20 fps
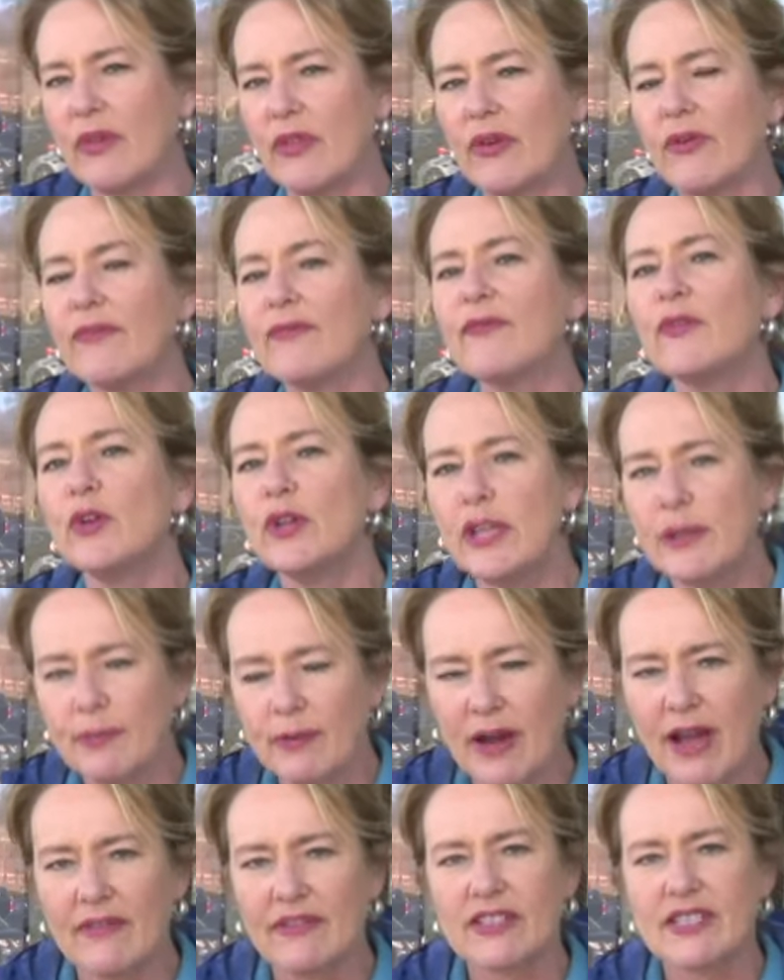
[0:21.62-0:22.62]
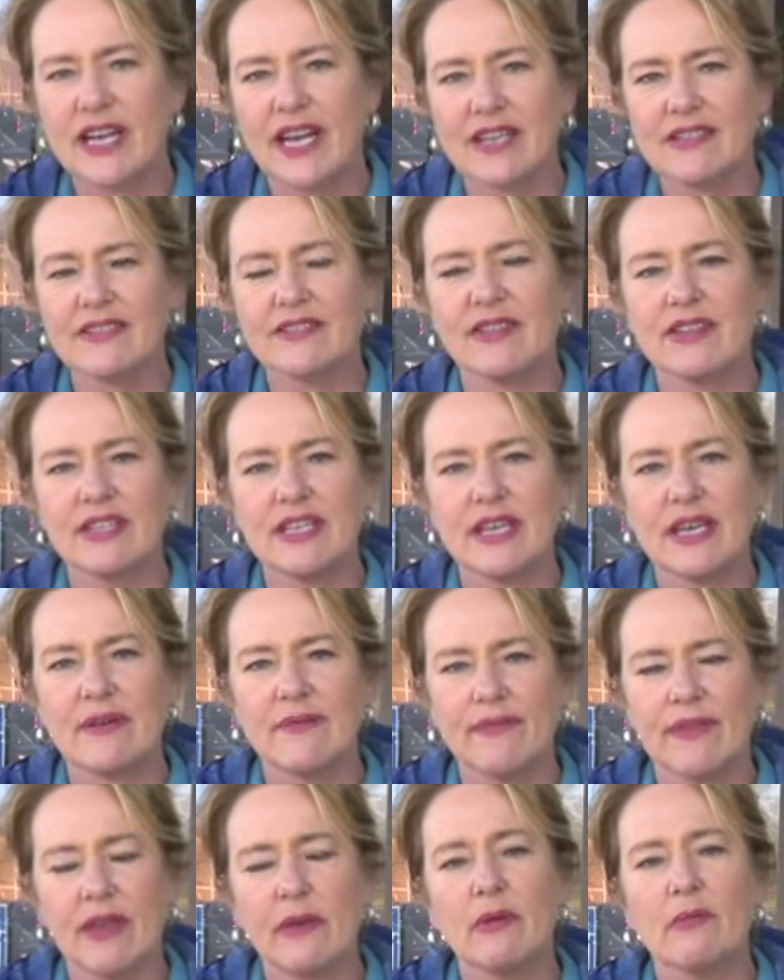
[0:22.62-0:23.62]
whether fully privatizing the D
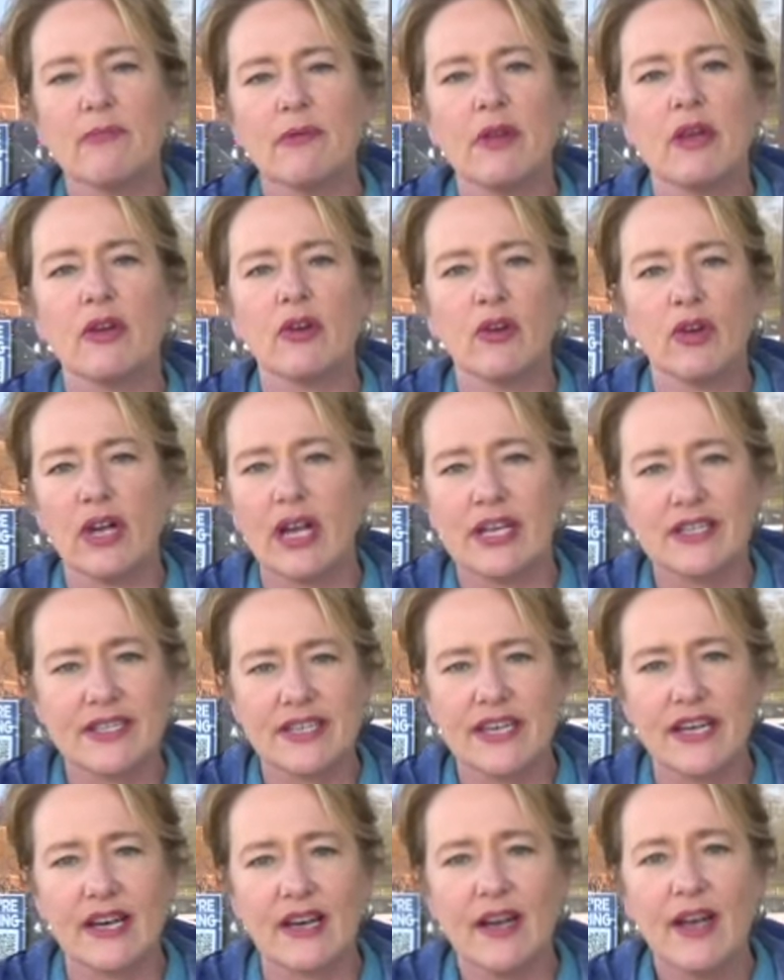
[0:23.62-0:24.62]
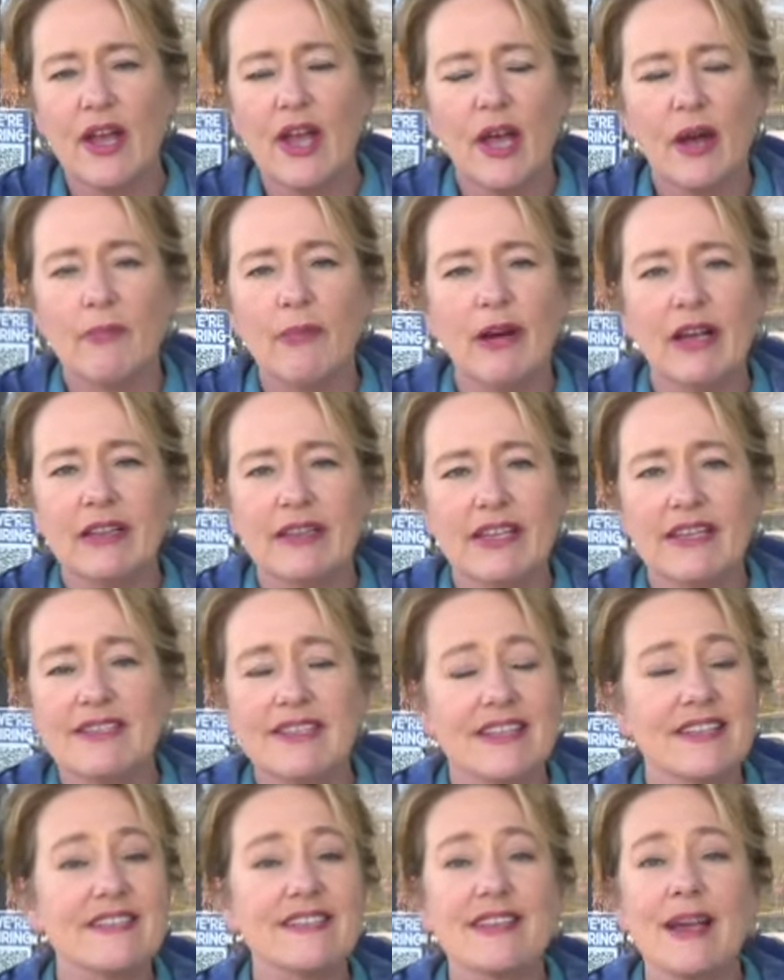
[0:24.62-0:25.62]
M V would be a good idea. But they
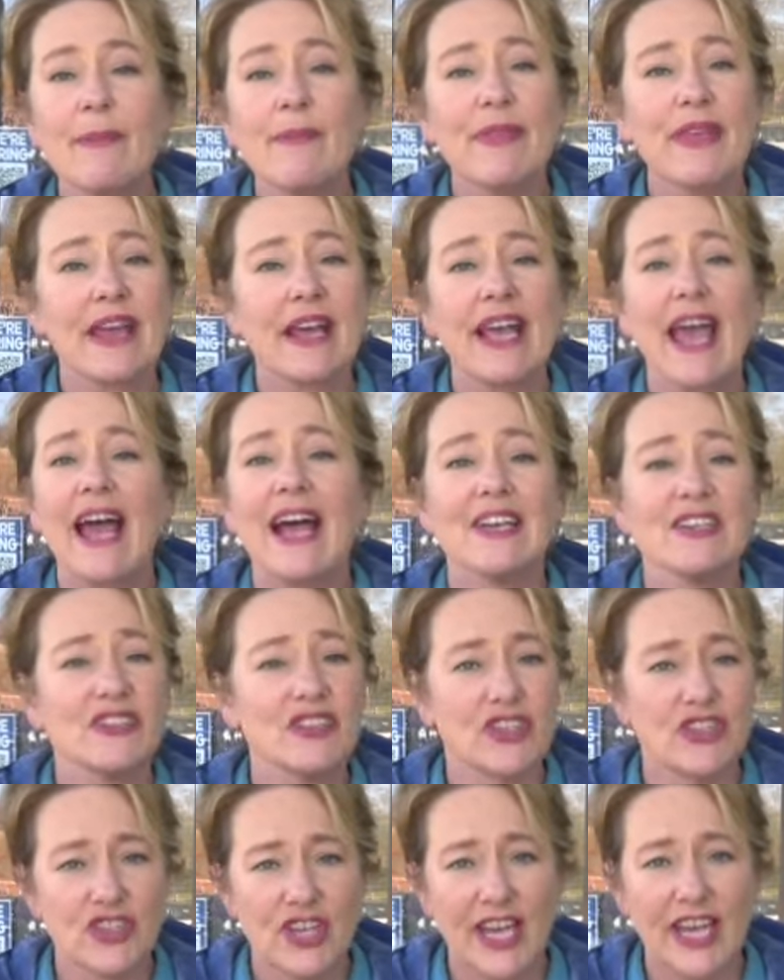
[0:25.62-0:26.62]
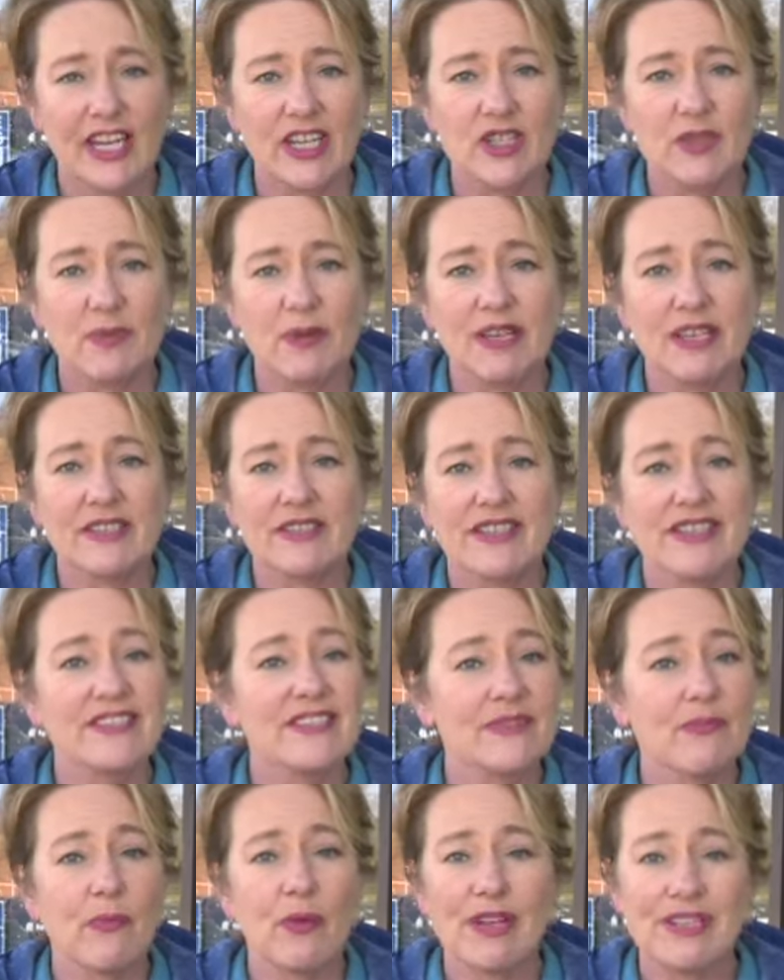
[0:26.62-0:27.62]
said something has to change because
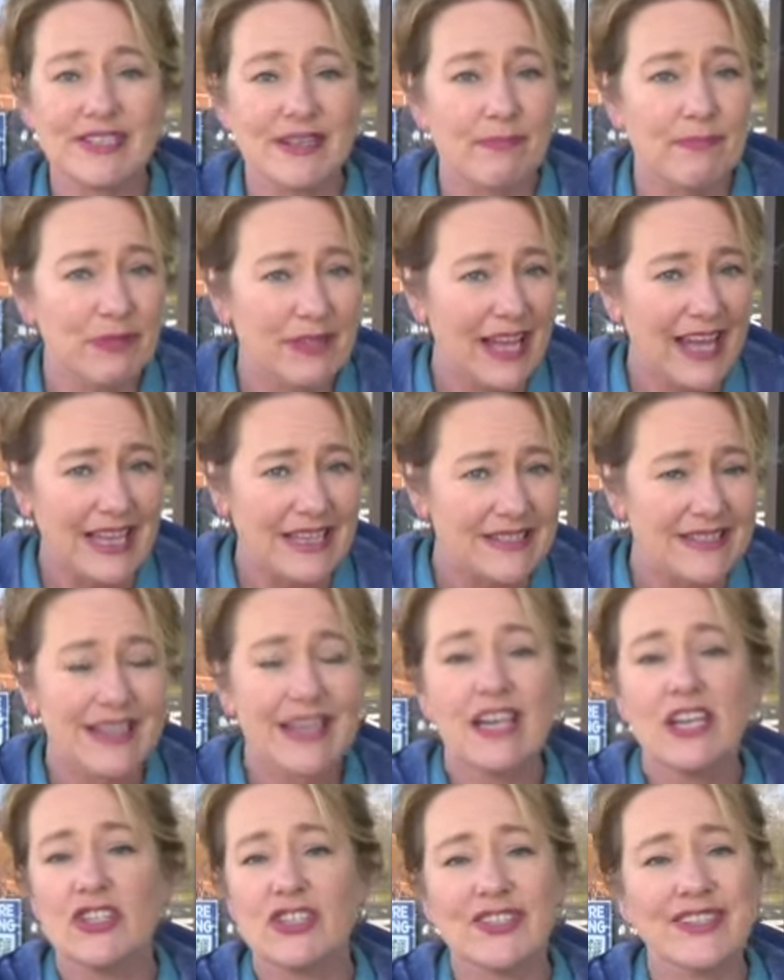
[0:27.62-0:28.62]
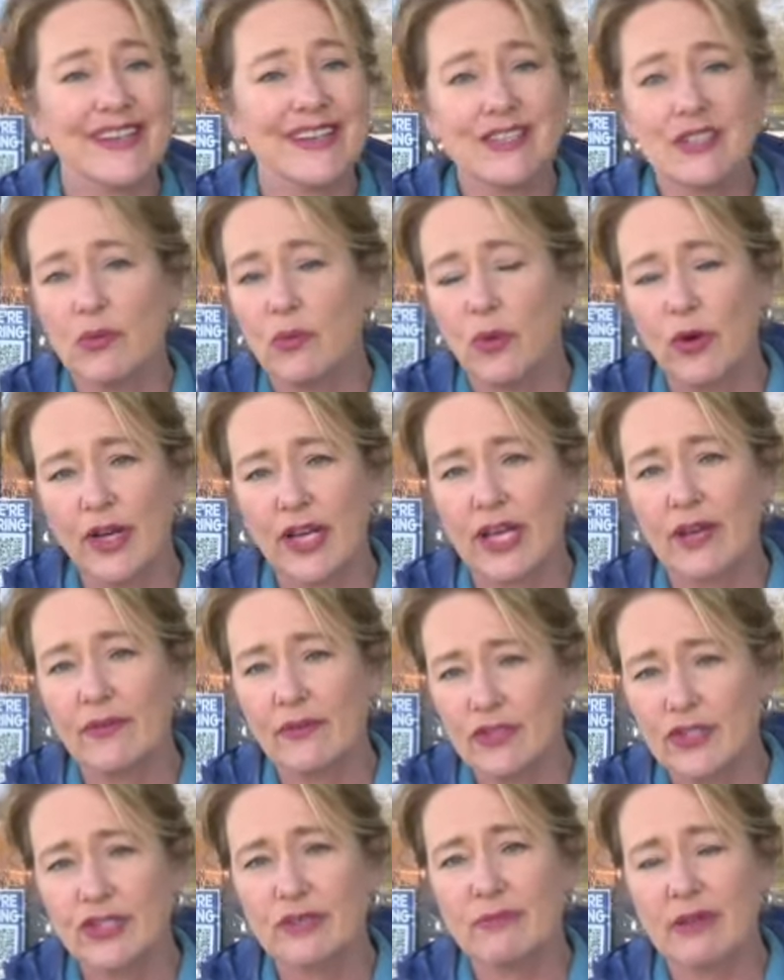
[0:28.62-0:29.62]
this, what's in place just isn't working
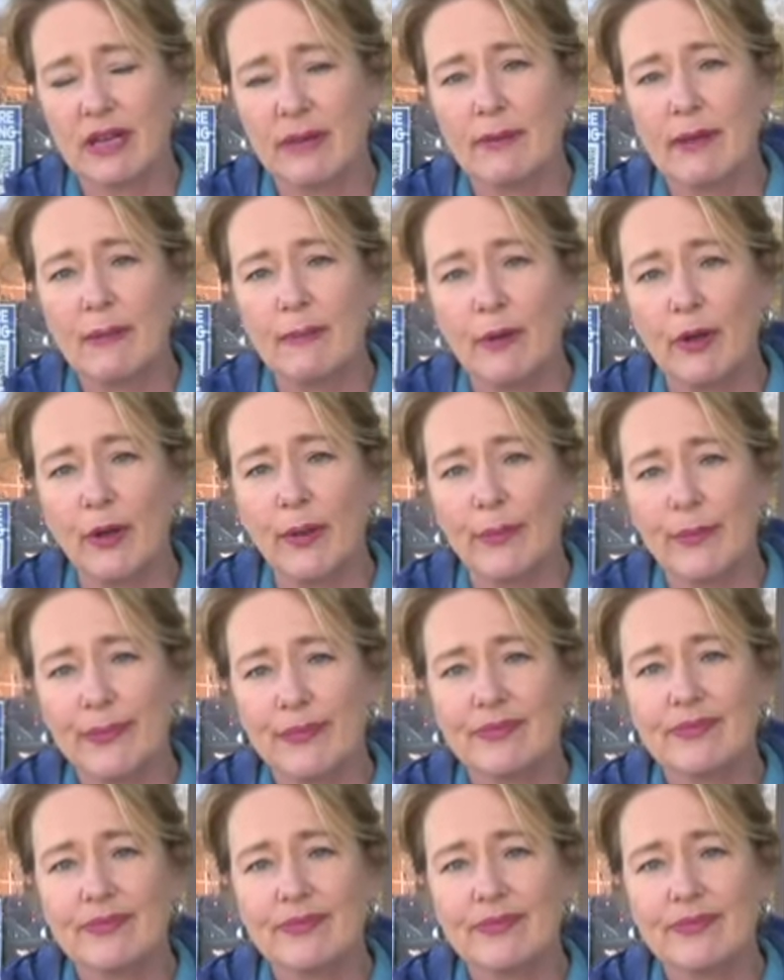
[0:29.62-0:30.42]
for too many people.